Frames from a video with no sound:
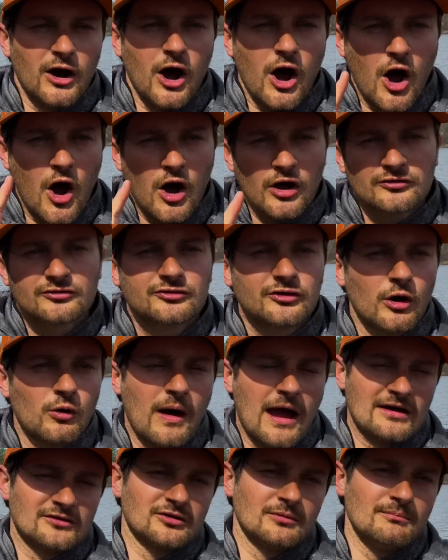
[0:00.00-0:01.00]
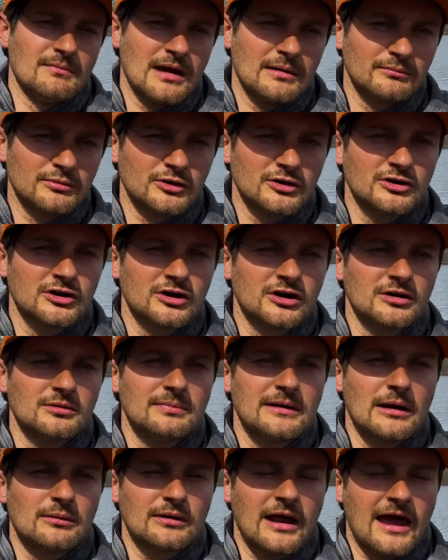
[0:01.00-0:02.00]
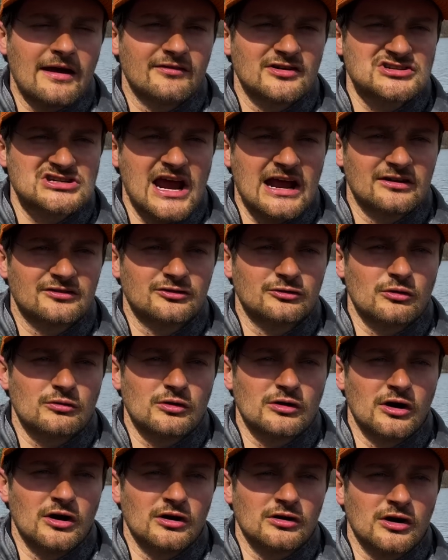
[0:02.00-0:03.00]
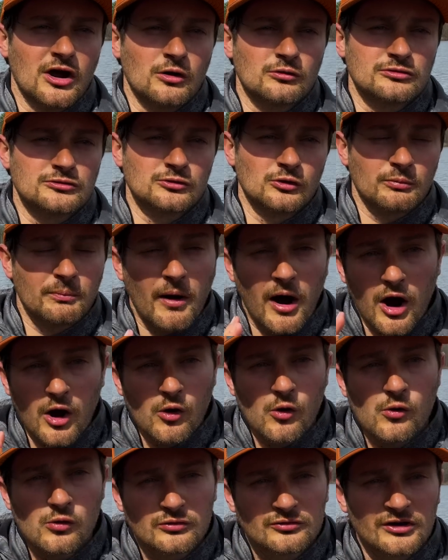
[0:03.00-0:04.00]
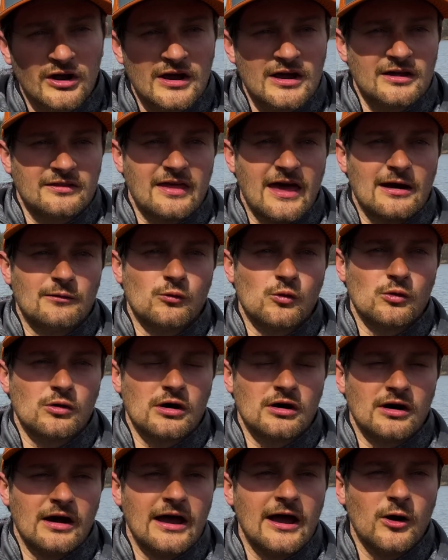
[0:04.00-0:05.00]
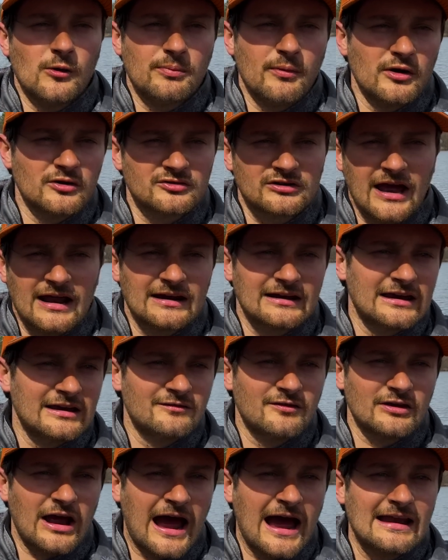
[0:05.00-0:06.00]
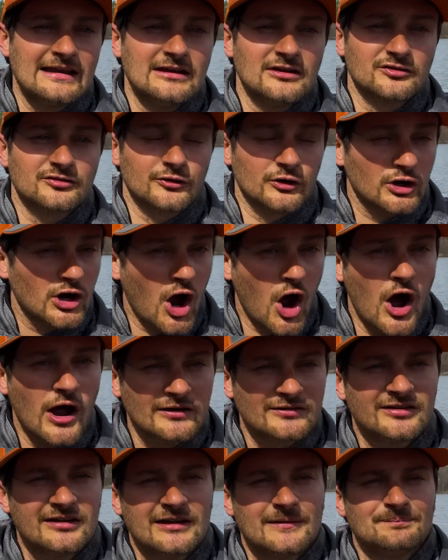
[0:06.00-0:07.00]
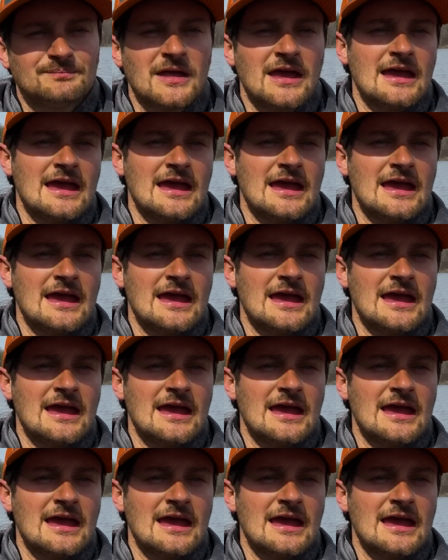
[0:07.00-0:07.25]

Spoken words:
Also, as a member, you're going to be able to have a chance to go through polls that will help us kind of give ideas for content.